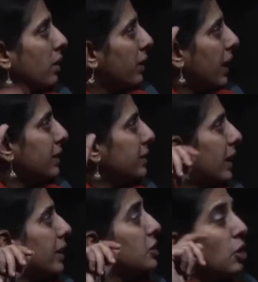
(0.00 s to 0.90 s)
Next,
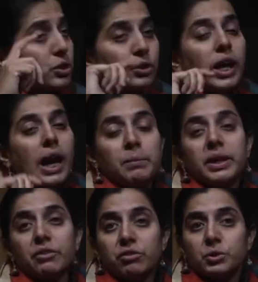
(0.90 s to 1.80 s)
and it's also
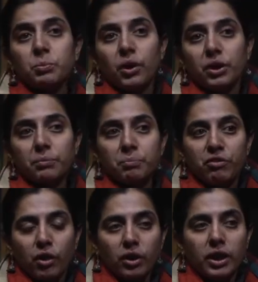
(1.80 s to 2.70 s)
habitat for smaller
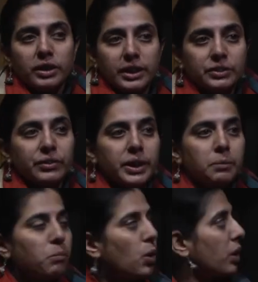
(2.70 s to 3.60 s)
fauna, that's very
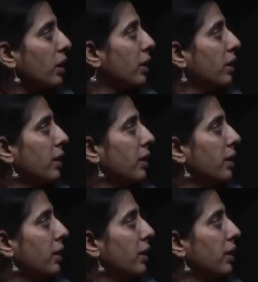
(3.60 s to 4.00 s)
important.